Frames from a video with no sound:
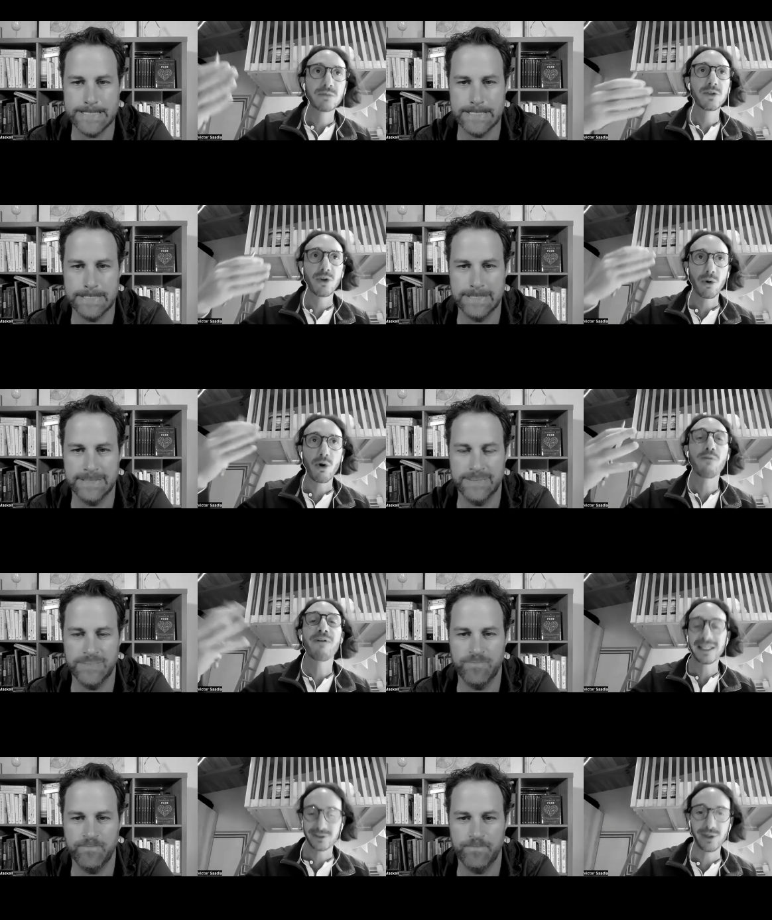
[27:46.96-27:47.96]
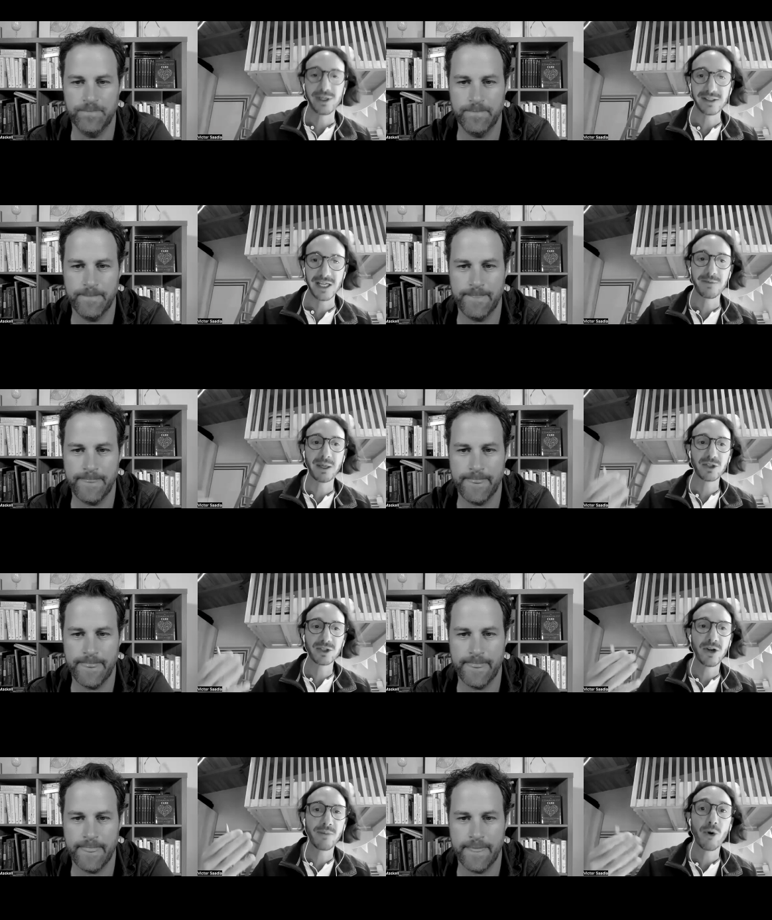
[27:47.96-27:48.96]
Speaker 1: you know go faster in a sense because
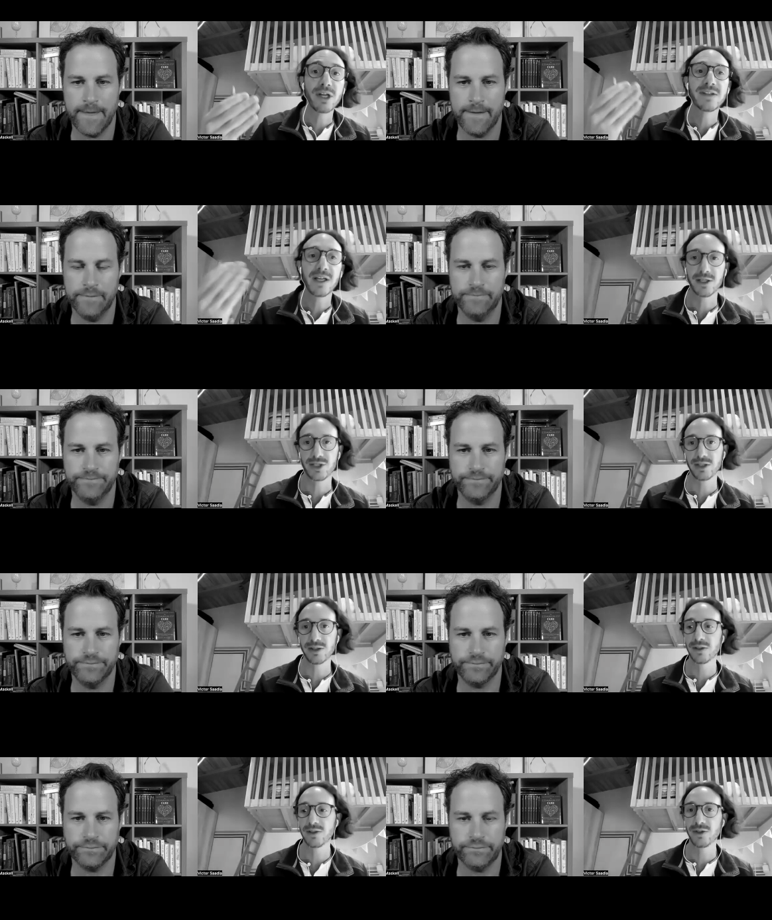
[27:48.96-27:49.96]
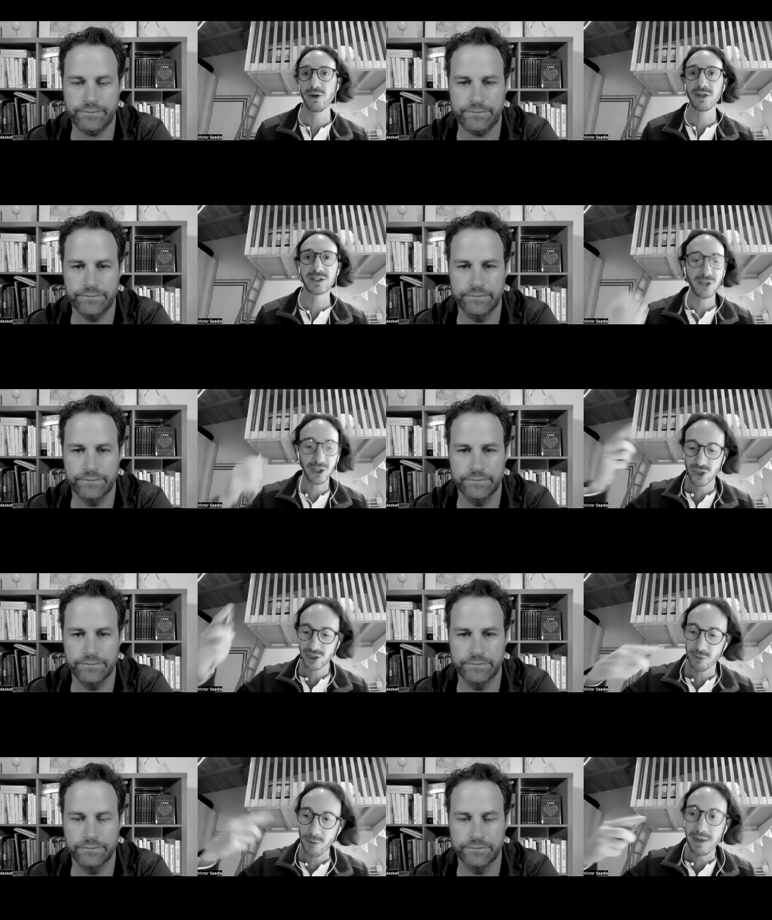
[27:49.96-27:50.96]
they're more intelligent you know it's not
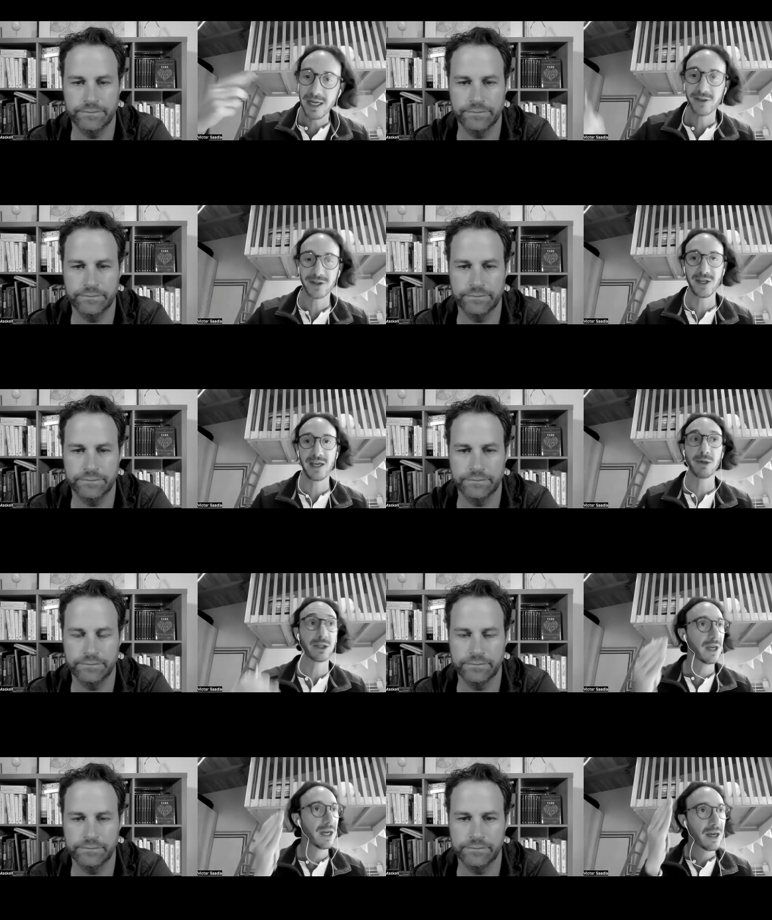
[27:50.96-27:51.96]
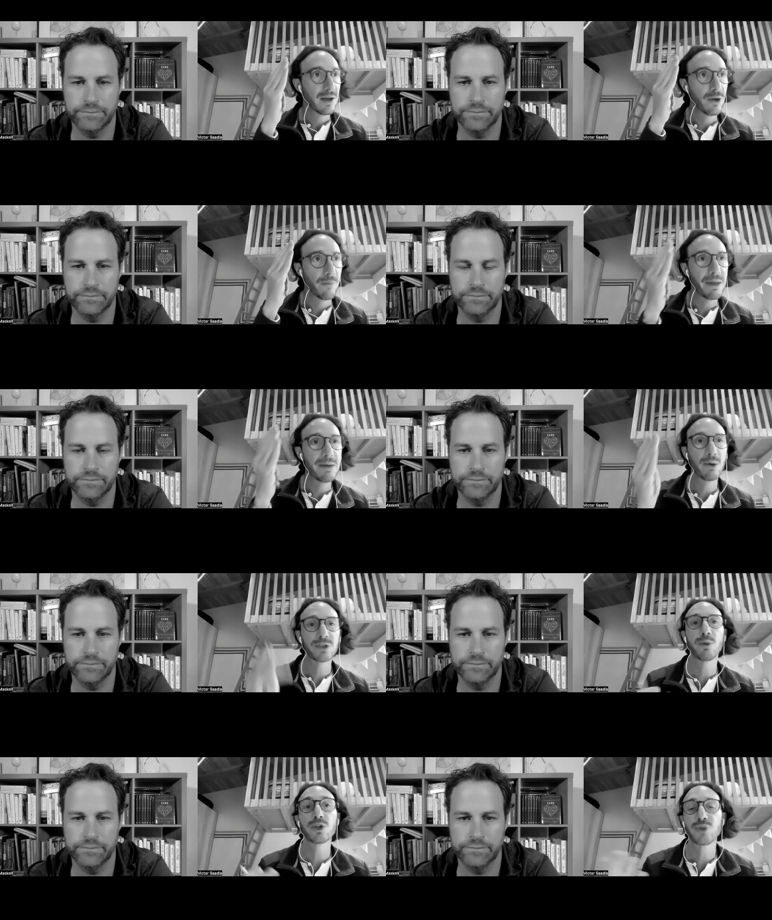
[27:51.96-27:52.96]
just repeating the same but they've been
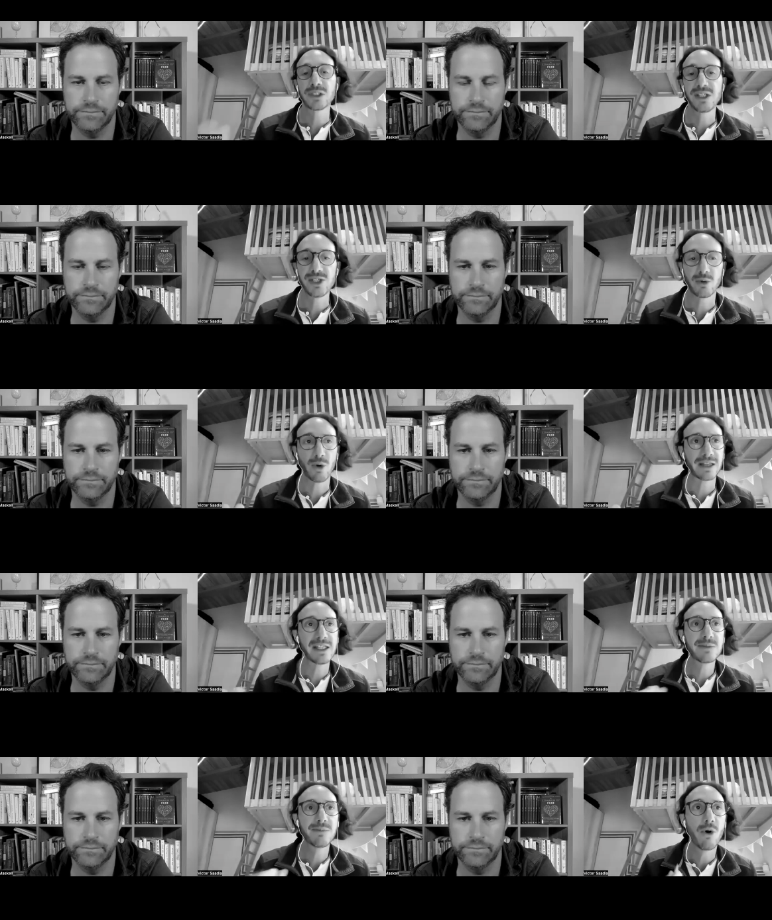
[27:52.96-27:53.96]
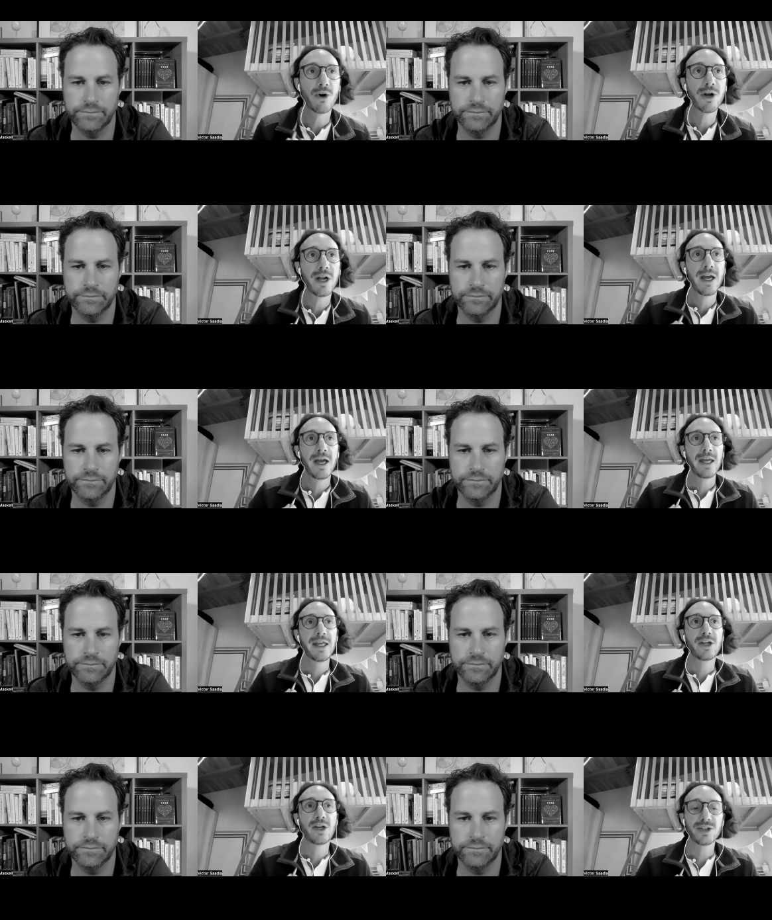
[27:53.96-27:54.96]
most, more strategic or at least more
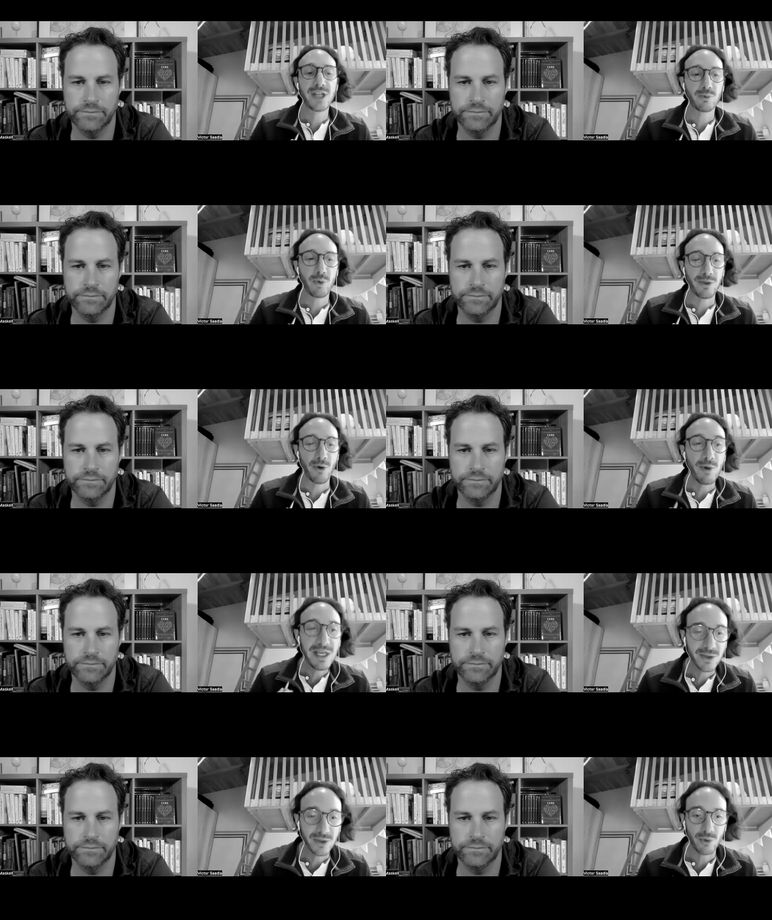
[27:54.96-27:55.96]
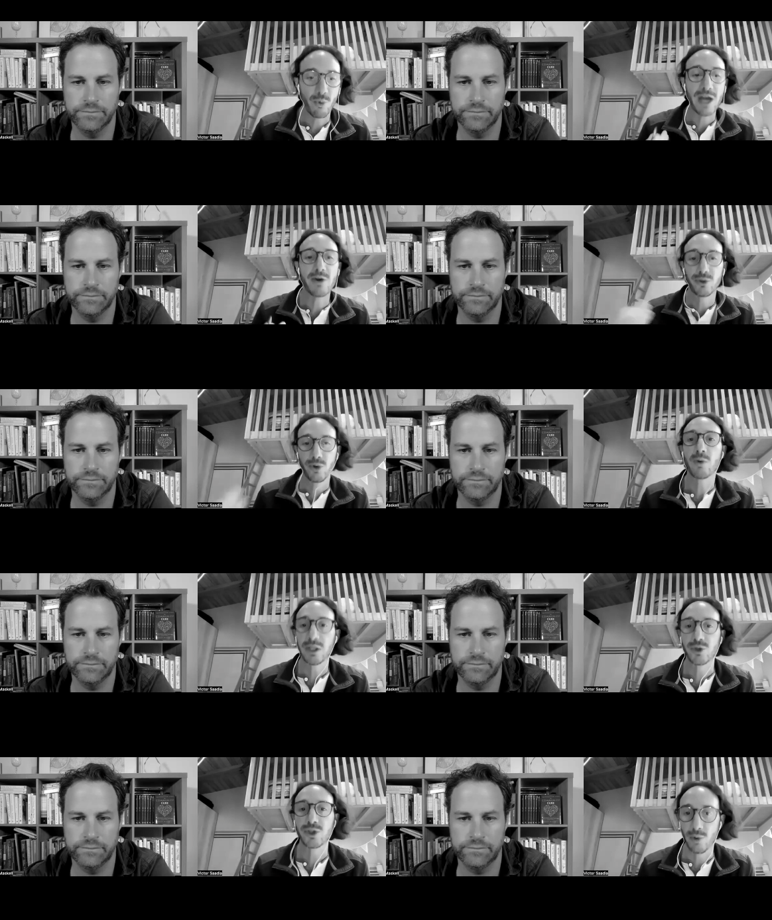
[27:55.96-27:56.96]
in contact with the reasons on why you're doing
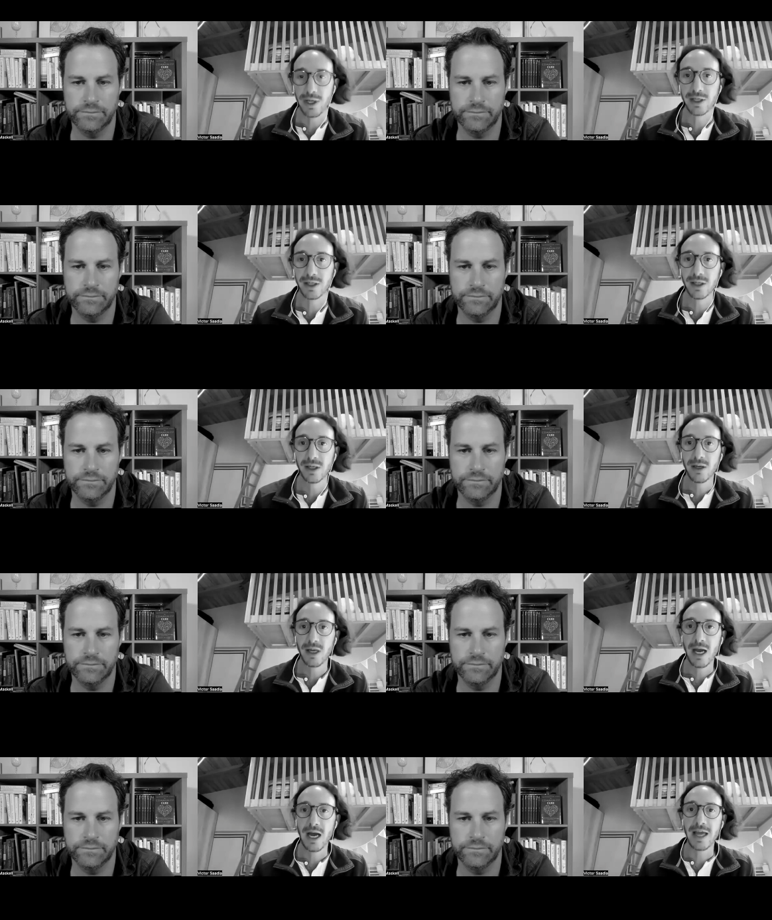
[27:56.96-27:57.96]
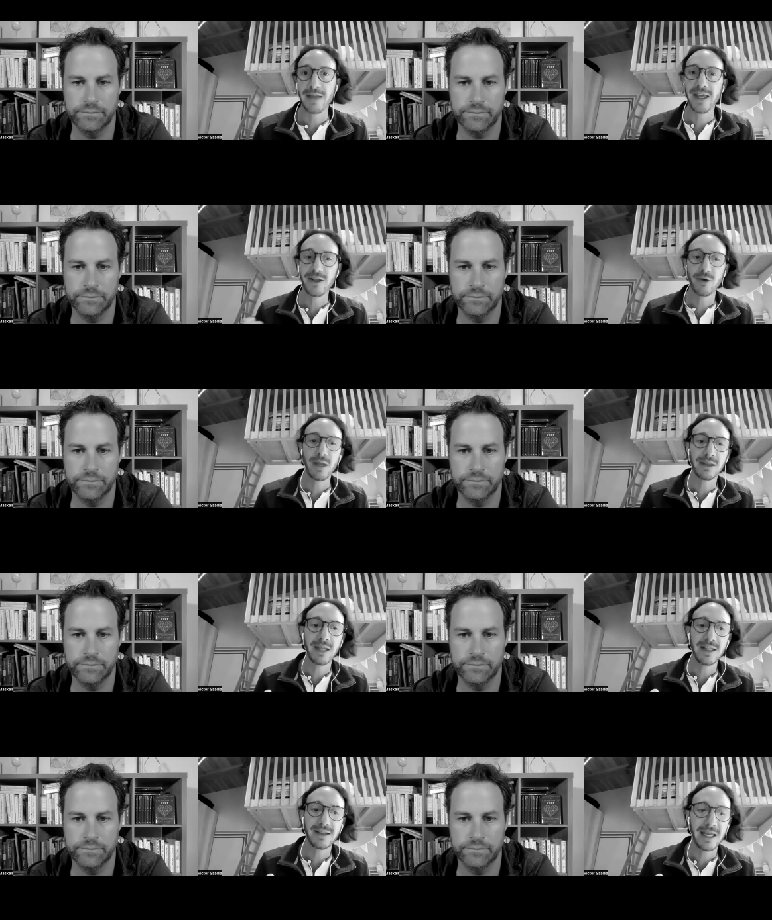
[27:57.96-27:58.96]
what you're doing uh, and they and
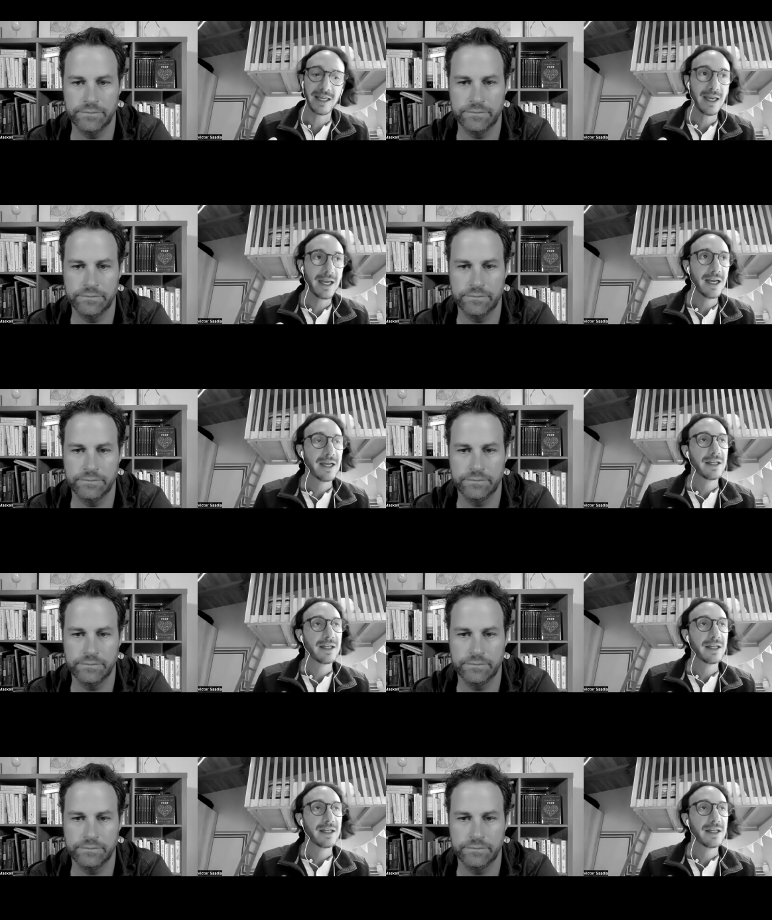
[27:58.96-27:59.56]
they they